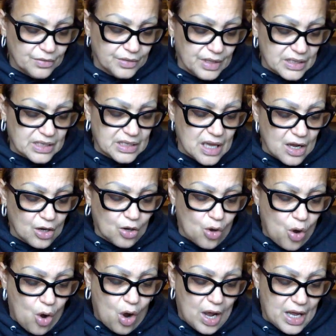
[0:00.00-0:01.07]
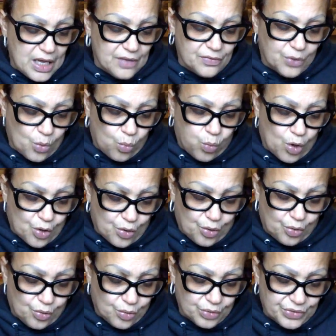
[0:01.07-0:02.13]
The sun car in the
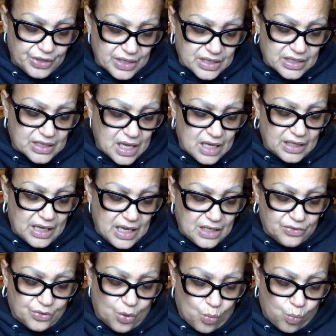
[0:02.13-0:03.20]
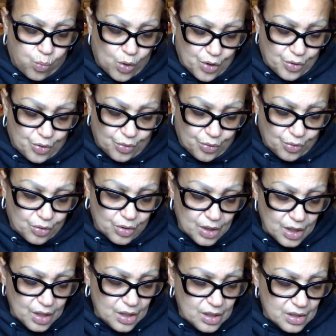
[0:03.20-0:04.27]
world. The sun in the world.
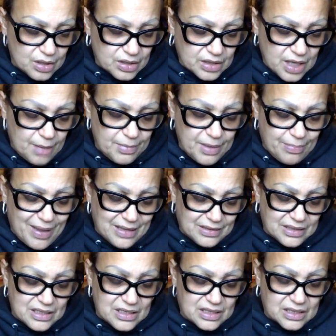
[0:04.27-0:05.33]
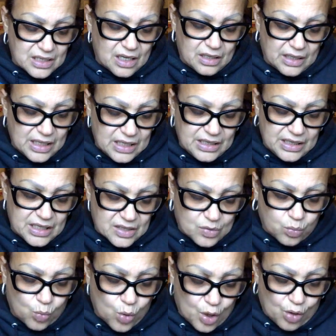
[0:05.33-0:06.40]
Tell me about this sun in this
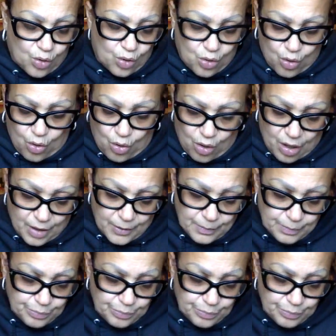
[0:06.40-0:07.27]
world card.